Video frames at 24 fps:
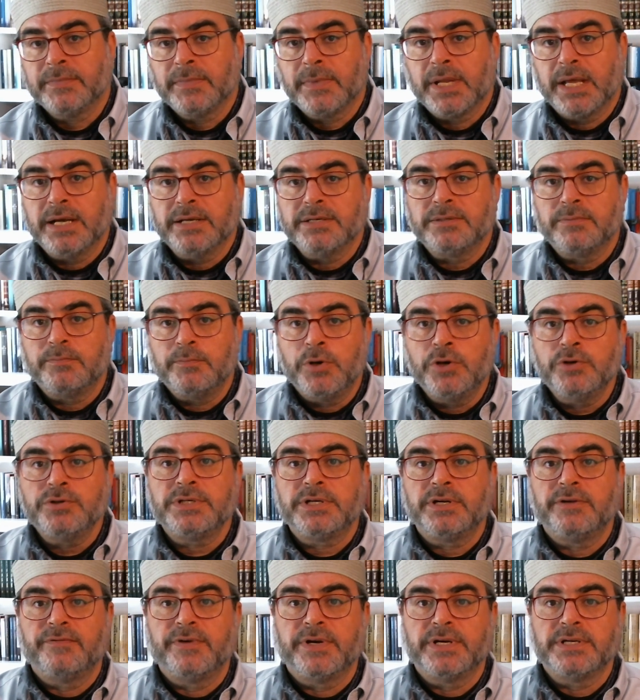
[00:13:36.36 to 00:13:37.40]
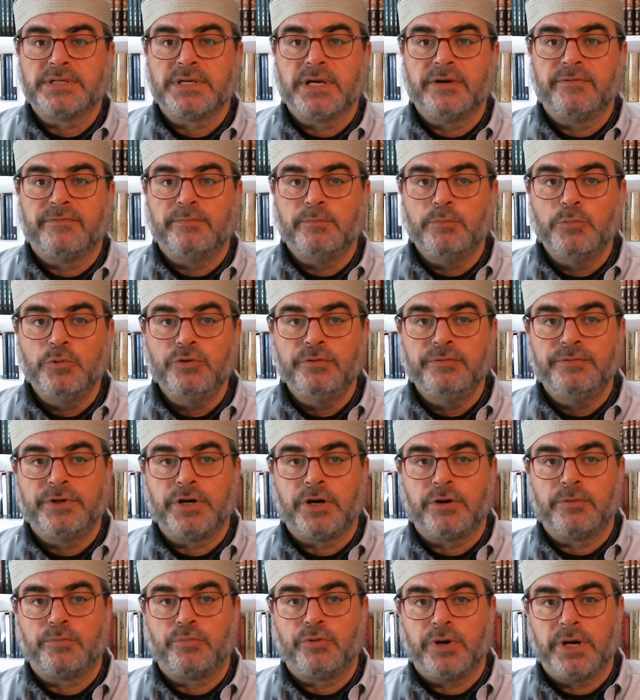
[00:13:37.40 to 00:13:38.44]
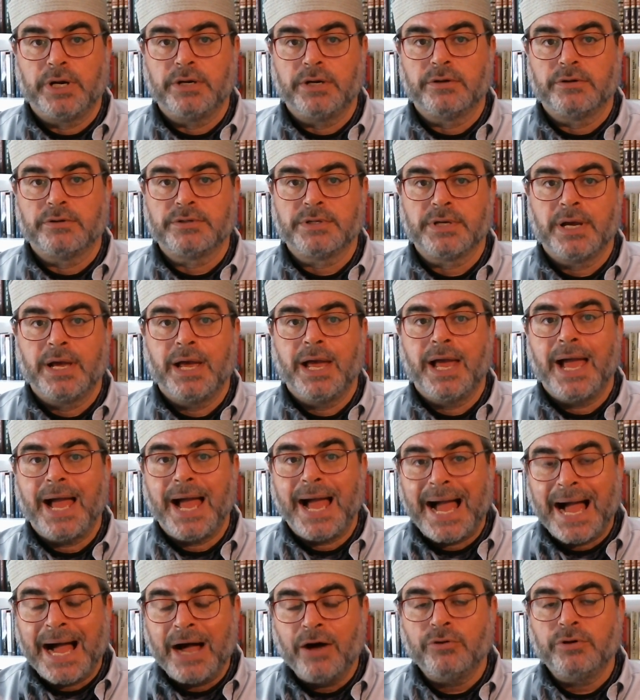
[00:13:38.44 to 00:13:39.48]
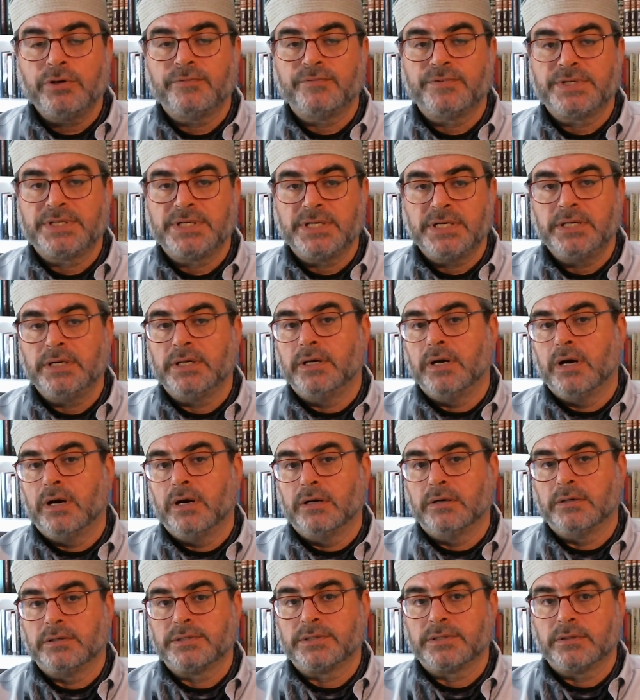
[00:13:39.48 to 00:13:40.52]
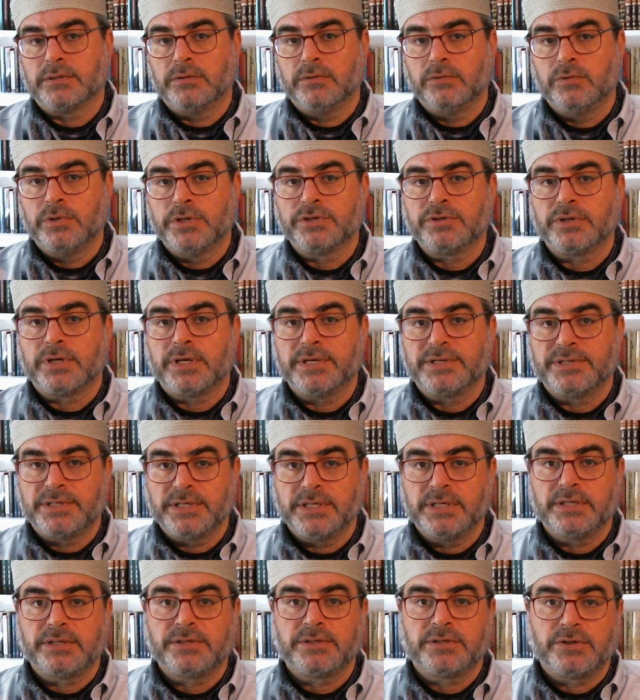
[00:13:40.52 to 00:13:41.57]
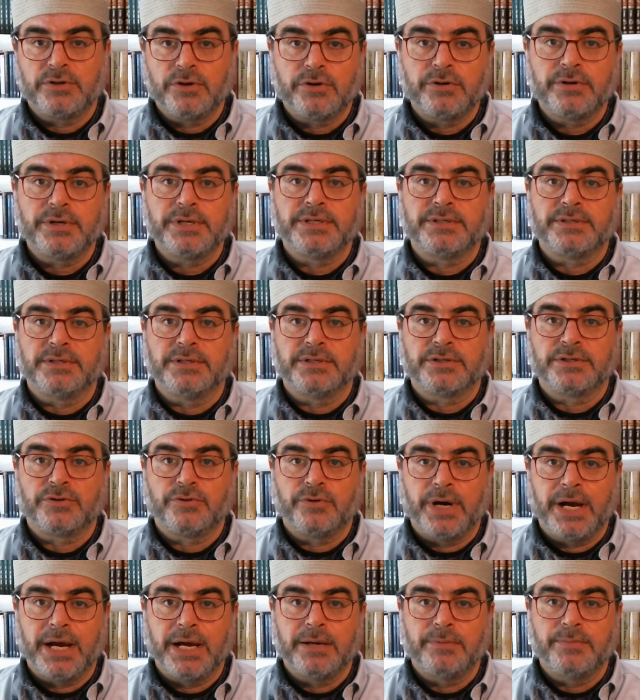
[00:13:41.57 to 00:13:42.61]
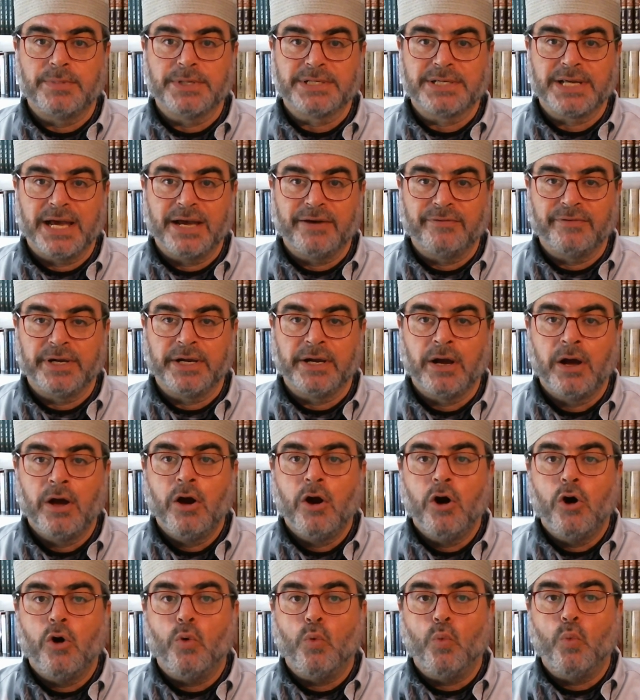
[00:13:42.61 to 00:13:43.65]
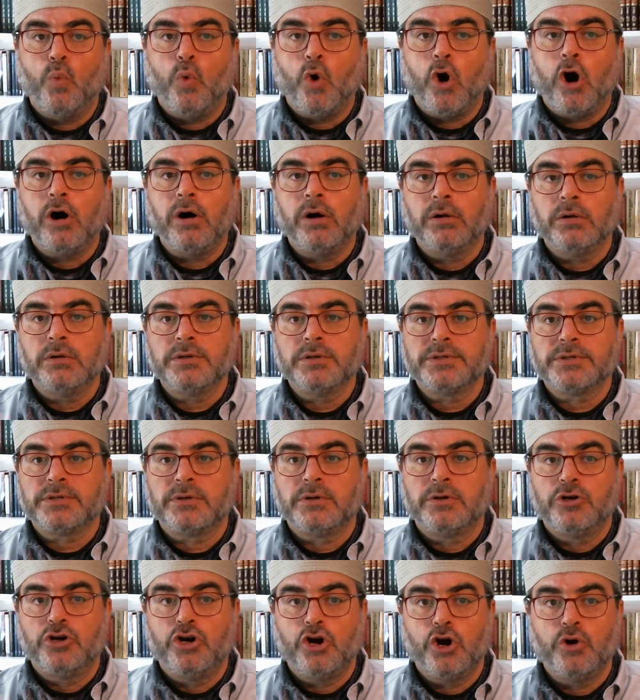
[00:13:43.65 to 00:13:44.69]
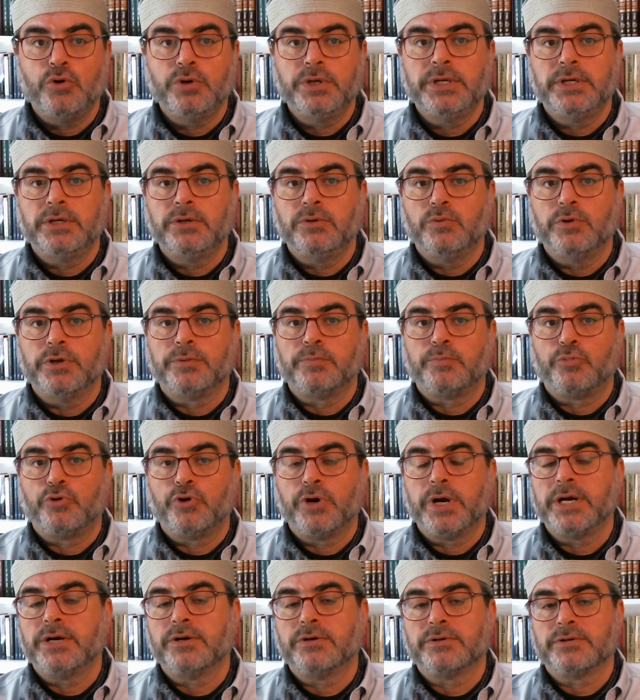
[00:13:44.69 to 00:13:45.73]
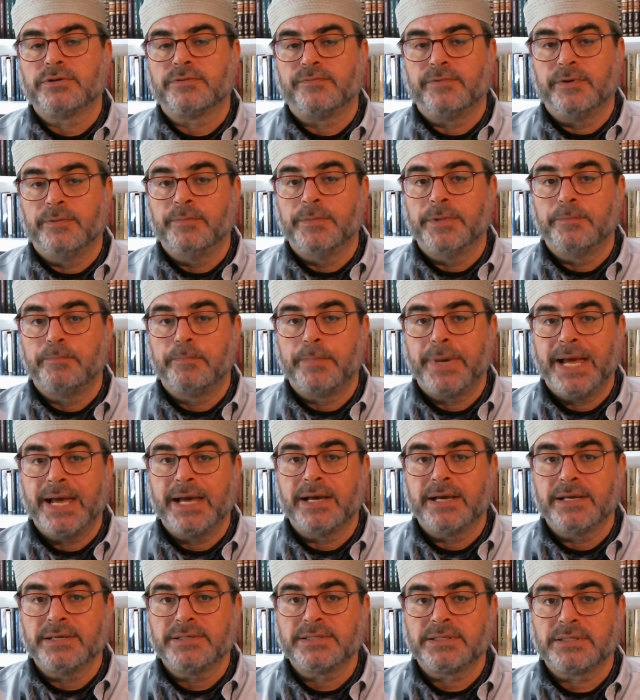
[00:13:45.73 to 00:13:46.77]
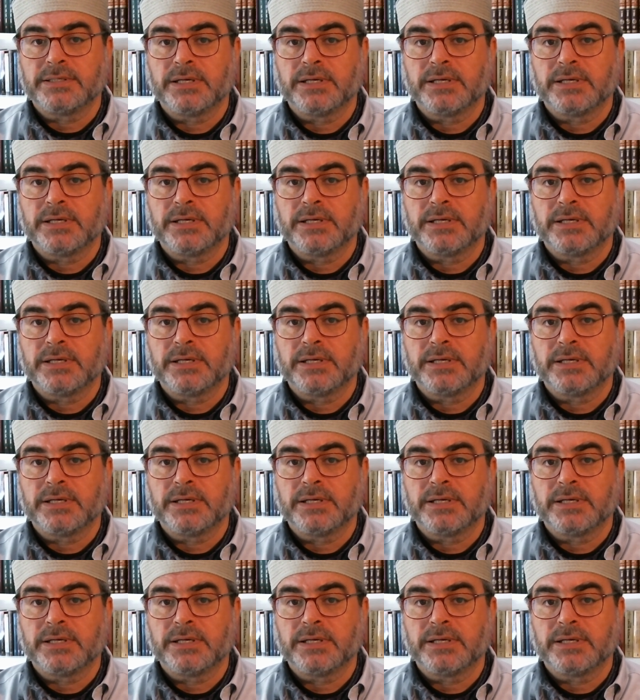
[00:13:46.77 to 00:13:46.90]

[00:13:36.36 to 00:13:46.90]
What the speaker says: as most of us have moved our prayers out of synagogues, which Hasidic stories describe as having walls coated with prayers from the past,